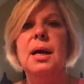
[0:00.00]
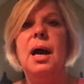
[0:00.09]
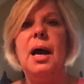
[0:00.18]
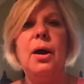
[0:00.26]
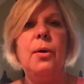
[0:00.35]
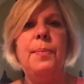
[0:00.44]

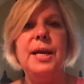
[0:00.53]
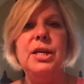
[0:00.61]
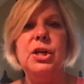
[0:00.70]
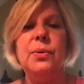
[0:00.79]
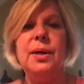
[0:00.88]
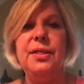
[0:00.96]
I'll be
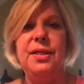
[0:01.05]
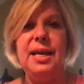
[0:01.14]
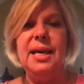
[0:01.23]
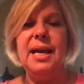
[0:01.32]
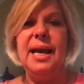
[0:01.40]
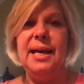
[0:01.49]
doing
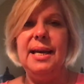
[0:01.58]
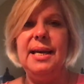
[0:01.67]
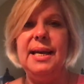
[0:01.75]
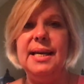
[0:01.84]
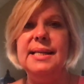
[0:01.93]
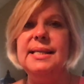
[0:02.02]
the
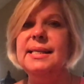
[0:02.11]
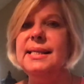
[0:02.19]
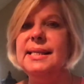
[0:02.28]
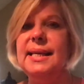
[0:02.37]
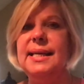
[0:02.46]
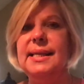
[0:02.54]

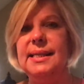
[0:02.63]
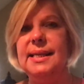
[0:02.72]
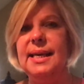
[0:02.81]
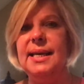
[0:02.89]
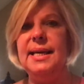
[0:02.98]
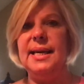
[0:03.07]

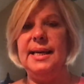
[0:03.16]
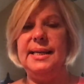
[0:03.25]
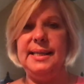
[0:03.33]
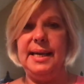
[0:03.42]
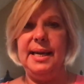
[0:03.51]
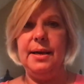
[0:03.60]
ANCC
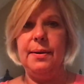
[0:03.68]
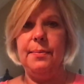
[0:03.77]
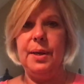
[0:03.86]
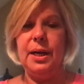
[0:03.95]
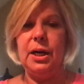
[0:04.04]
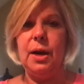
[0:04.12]
exam
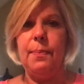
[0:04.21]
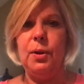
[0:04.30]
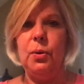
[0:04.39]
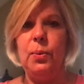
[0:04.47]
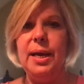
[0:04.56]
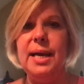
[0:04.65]
in a couple
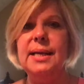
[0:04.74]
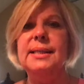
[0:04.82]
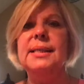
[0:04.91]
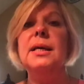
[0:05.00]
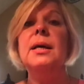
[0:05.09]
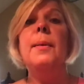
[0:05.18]
of
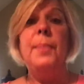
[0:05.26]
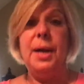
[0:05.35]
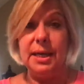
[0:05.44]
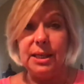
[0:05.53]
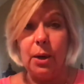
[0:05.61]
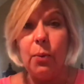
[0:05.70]
weeks
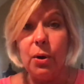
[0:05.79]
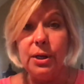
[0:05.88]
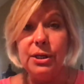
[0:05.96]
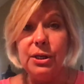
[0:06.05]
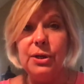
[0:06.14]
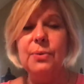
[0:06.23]
because I want
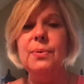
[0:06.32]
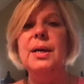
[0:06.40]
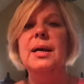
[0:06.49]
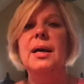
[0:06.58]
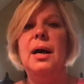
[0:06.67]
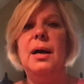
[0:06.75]
to.
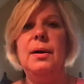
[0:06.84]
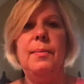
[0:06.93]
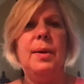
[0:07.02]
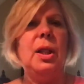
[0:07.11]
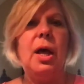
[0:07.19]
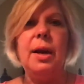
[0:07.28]
A
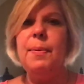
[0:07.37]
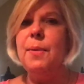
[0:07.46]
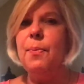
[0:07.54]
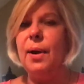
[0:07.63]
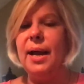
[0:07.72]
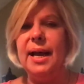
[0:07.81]
lot of
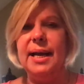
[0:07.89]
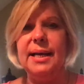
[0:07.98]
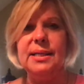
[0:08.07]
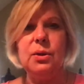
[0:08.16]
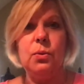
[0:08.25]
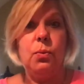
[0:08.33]
people
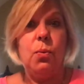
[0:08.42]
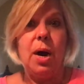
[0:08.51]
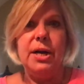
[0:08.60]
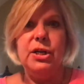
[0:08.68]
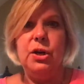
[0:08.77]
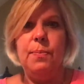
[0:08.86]
ask,
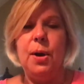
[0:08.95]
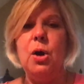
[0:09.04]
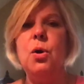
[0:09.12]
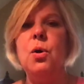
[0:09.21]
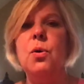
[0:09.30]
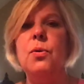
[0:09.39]
why do
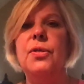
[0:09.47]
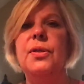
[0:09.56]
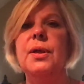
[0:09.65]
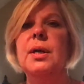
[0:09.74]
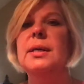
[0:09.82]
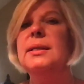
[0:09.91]
both?
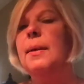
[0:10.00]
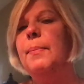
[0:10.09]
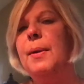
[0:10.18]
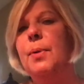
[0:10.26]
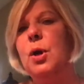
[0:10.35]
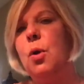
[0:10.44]
Some
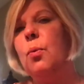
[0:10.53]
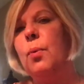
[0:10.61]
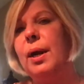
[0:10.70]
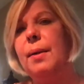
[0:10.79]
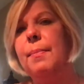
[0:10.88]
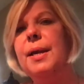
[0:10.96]
people don't
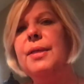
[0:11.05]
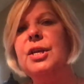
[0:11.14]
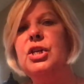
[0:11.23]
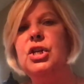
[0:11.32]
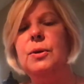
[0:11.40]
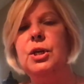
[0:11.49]
recommend
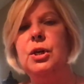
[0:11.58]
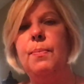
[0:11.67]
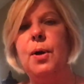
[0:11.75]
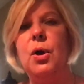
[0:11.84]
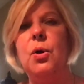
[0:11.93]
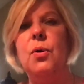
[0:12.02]
that you do
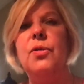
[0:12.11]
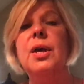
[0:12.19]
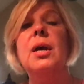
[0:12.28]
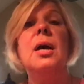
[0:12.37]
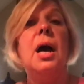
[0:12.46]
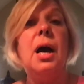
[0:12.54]
both.
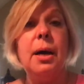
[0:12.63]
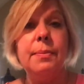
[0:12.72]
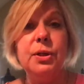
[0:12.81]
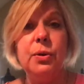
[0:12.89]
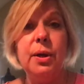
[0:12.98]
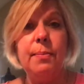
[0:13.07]
I'm
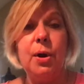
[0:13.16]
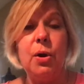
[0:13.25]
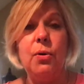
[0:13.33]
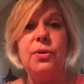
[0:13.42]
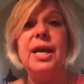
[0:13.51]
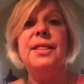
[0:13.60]
doing
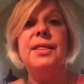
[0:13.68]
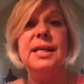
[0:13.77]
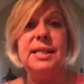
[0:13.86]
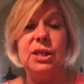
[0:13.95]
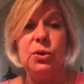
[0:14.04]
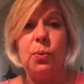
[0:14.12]
both, and
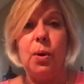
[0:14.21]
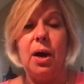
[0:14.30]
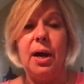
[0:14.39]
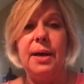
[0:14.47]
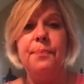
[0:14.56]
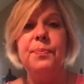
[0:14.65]
this is
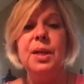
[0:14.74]
why.